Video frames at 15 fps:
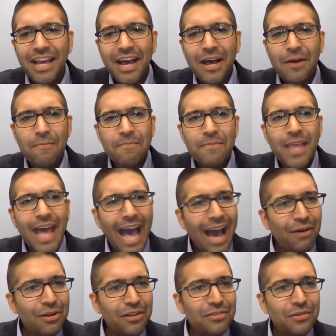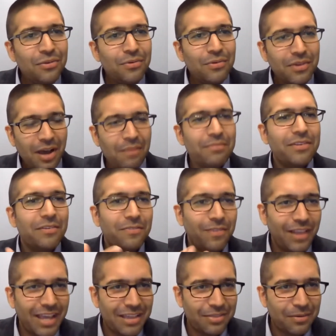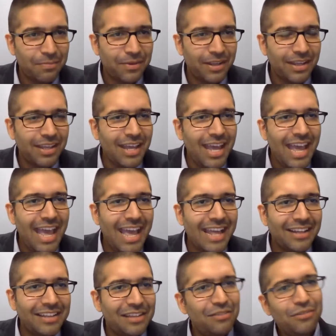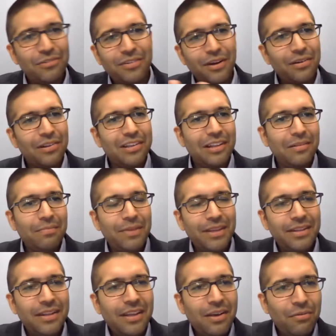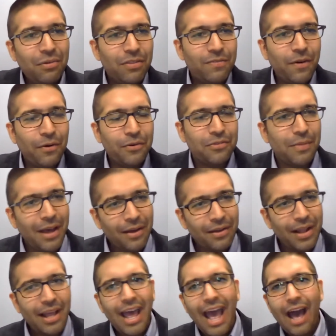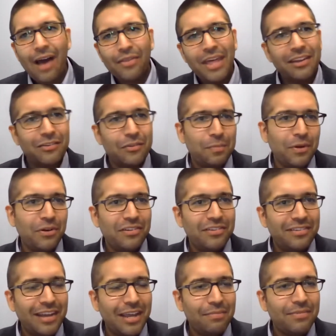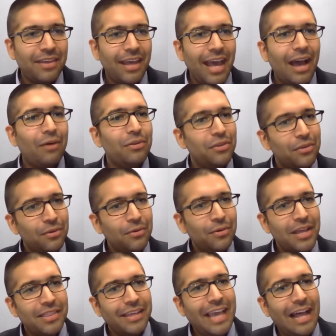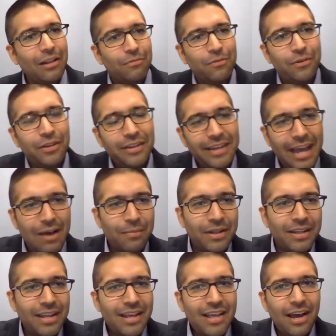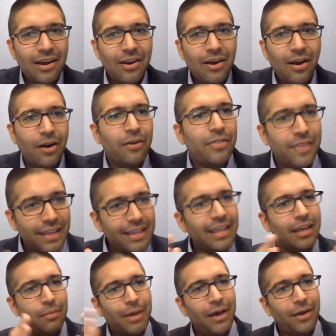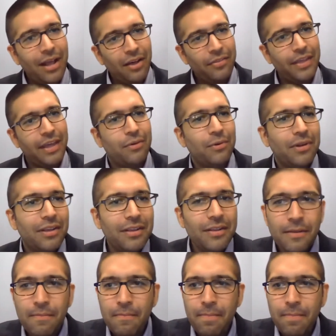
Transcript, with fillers: Um, how did you come to philanthropy? And can you share a little bit with folks about how that experience shaped how you and the California Endowment uh, are thinking about health equity?